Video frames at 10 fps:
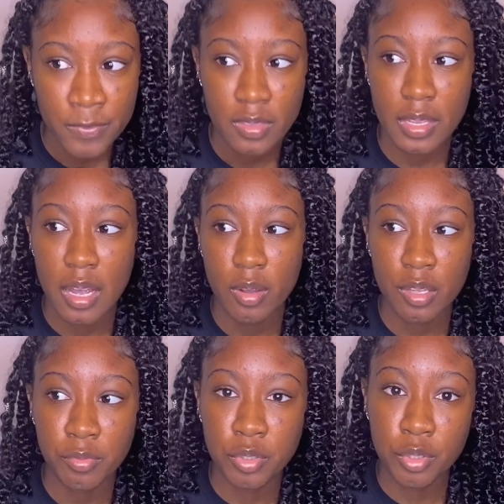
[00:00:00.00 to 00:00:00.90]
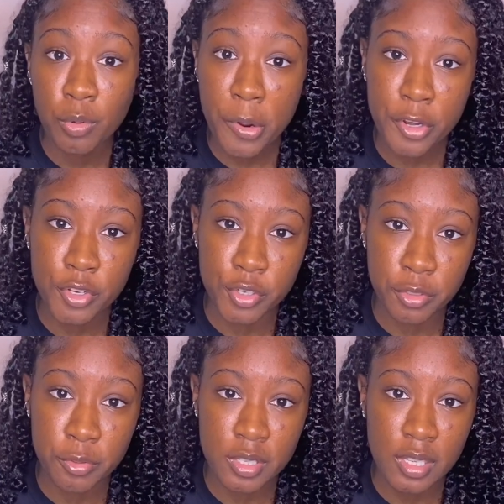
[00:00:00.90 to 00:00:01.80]
Now, if you are
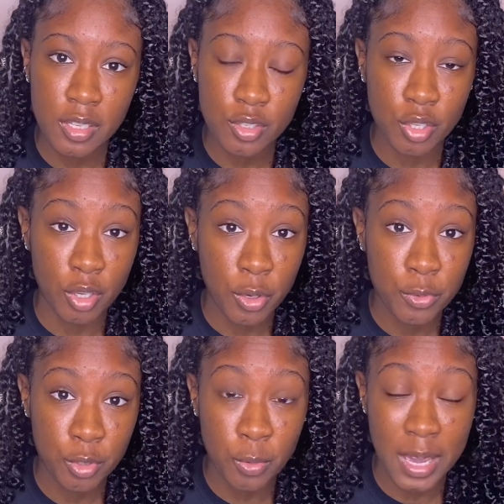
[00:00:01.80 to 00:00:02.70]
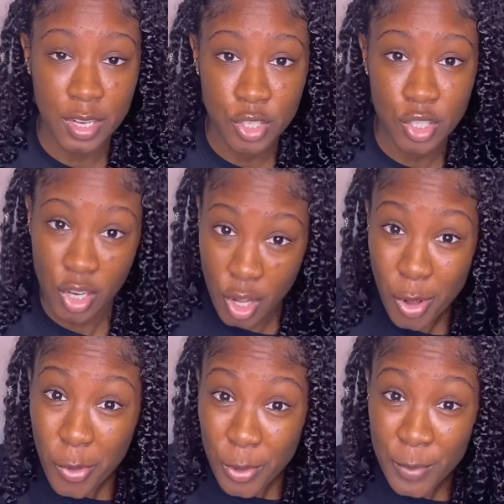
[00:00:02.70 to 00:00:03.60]
choosing to go to a
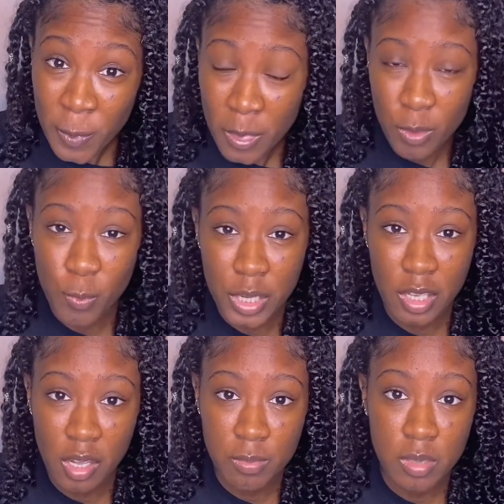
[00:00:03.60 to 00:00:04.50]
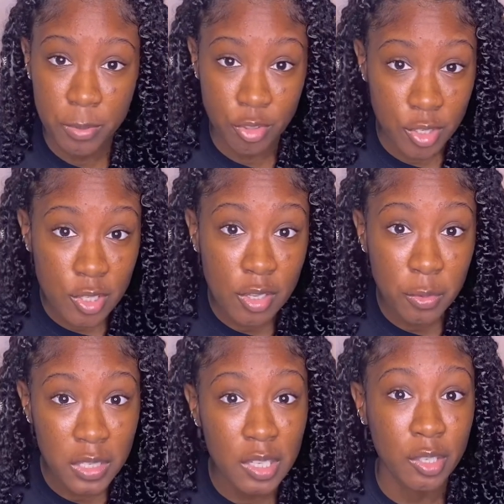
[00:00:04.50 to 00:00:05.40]
show when it comes to Patrice
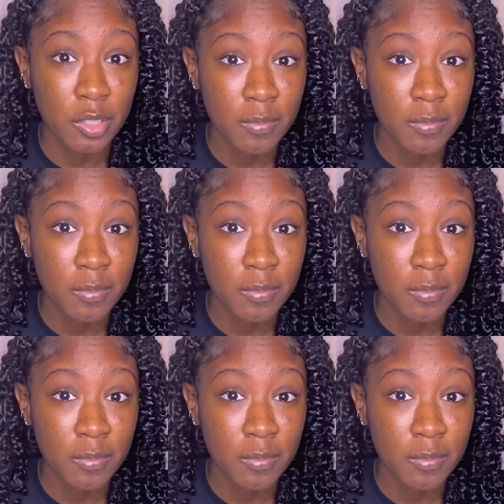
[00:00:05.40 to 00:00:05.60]
O'Neal,